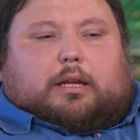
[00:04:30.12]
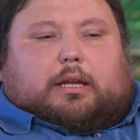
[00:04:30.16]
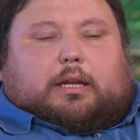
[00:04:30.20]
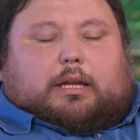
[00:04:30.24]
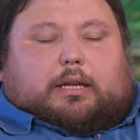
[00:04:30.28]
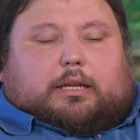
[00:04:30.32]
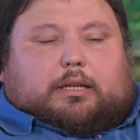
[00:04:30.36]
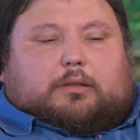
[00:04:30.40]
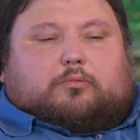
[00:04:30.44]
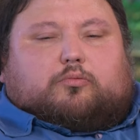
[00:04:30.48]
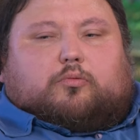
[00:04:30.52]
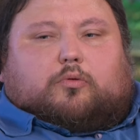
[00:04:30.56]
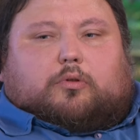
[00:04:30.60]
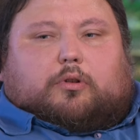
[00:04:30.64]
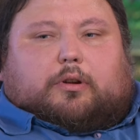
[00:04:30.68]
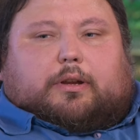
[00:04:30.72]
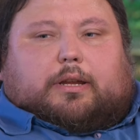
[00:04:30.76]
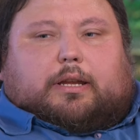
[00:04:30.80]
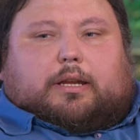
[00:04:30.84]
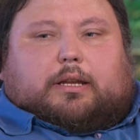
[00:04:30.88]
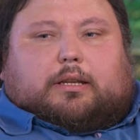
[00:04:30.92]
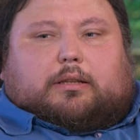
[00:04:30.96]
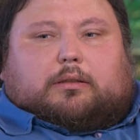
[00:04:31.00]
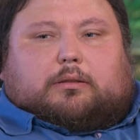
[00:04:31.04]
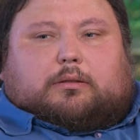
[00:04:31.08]
It is
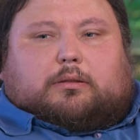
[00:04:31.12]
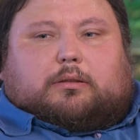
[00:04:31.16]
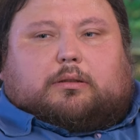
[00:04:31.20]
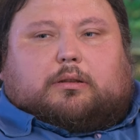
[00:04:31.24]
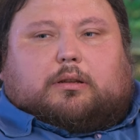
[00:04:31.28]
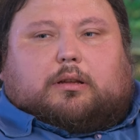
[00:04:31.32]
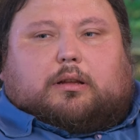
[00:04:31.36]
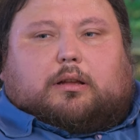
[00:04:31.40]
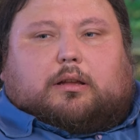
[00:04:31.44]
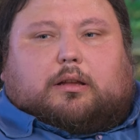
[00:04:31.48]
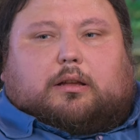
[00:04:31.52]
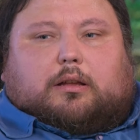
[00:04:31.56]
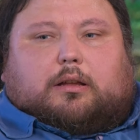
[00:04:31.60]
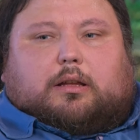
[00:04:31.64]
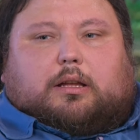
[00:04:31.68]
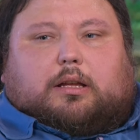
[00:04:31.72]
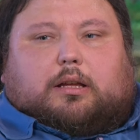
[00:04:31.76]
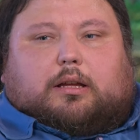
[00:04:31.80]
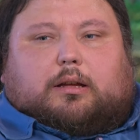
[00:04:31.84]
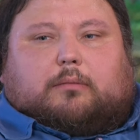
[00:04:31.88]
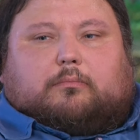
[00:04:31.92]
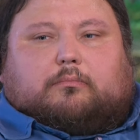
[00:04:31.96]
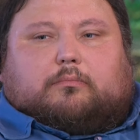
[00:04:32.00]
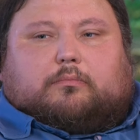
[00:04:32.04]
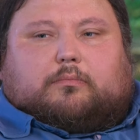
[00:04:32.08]
worrying,
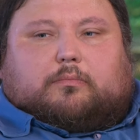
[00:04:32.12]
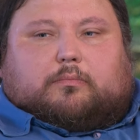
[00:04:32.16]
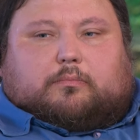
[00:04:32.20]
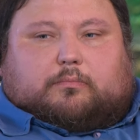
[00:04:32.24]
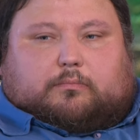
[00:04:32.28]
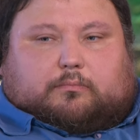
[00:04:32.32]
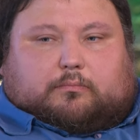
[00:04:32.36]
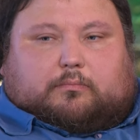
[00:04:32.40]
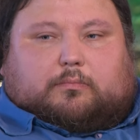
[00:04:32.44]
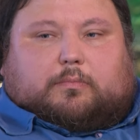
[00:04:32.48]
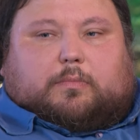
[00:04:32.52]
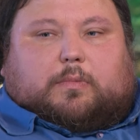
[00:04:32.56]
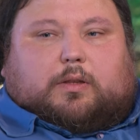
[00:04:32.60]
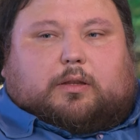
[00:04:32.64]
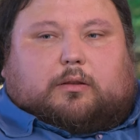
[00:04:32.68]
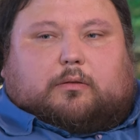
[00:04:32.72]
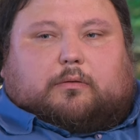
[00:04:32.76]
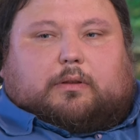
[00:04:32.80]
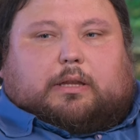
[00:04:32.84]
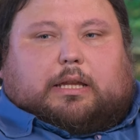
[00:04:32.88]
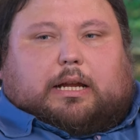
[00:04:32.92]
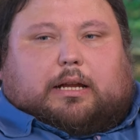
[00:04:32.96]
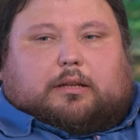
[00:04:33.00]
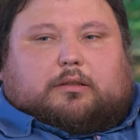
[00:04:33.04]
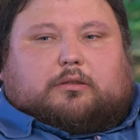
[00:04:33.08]

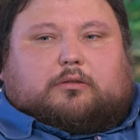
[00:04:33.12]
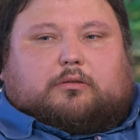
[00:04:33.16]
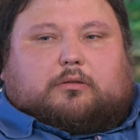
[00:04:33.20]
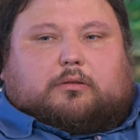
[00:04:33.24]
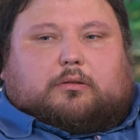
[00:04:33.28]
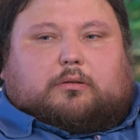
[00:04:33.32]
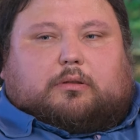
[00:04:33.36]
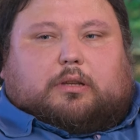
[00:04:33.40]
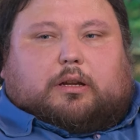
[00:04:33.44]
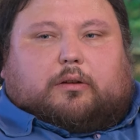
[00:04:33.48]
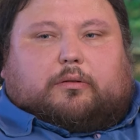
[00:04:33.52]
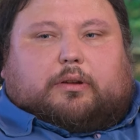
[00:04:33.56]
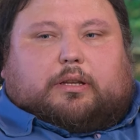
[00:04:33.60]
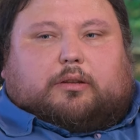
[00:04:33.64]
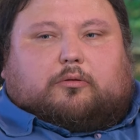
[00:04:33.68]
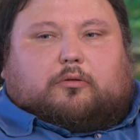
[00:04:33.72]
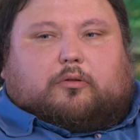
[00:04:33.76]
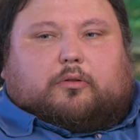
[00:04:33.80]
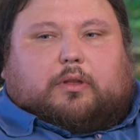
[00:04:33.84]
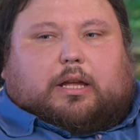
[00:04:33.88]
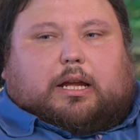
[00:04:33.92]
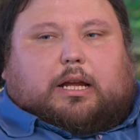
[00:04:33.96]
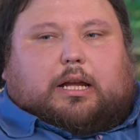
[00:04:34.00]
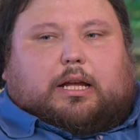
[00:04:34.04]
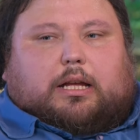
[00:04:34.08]
that's knowing
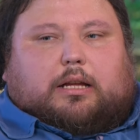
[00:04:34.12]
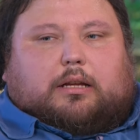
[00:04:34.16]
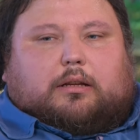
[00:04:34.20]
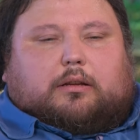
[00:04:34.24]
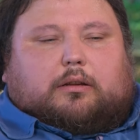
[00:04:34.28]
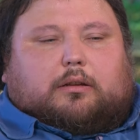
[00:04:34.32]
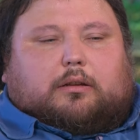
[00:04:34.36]
all that.